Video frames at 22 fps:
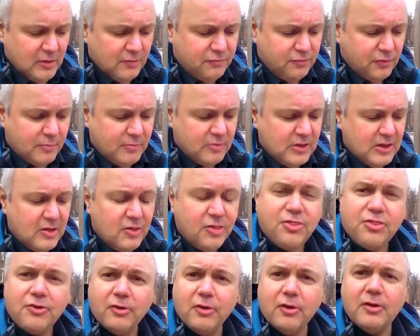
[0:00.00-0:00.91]
from the
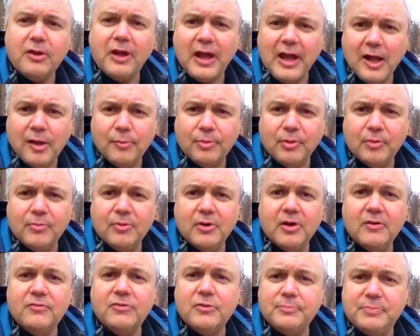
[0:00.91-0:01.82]
third album
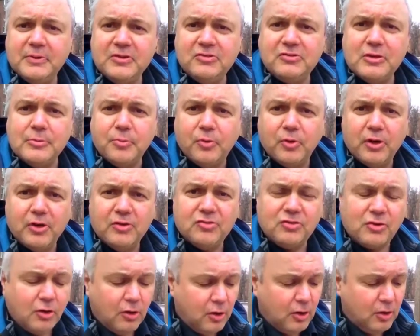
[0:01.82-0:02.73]
of the Beastie Boys
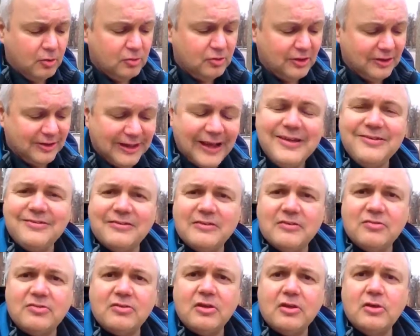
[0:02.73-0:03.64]
called
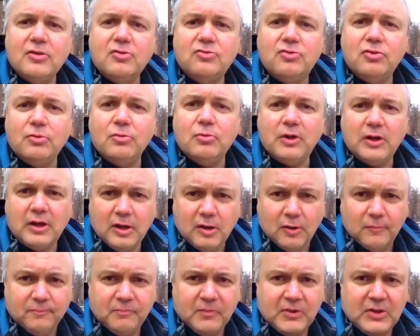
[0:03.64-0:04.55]
Licensed to
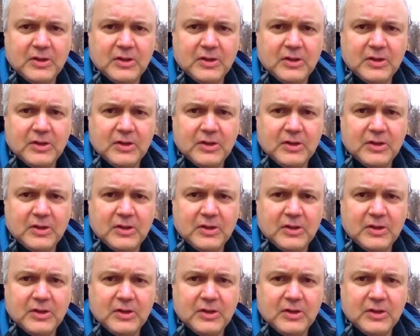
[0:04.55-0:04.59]
Ill.